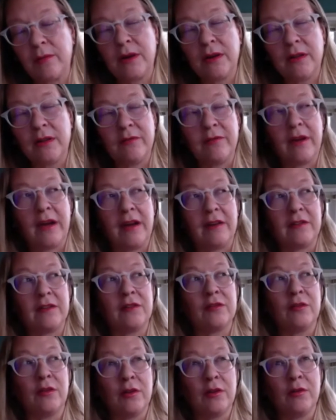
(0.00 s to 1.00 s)
One of the
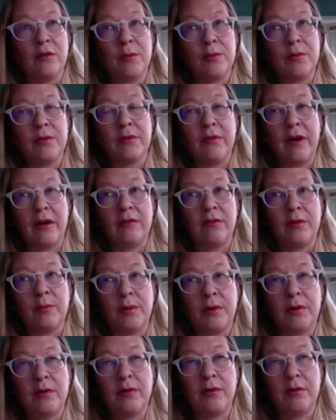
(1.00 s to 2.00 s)
fastest growing groups of
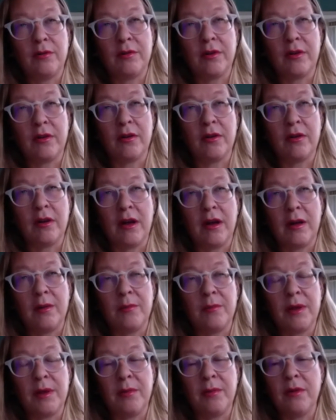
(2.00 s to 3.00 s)
entrepreneurs are
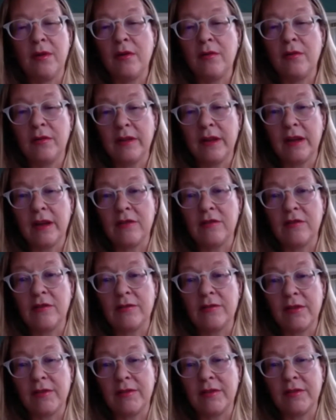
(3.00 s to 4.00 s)
people over the age of
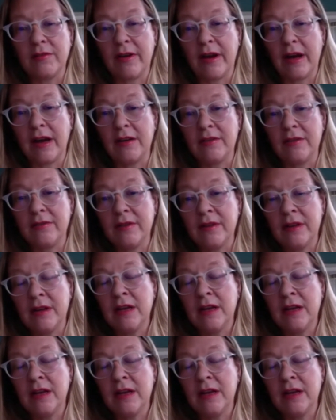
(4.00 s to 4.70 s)
55.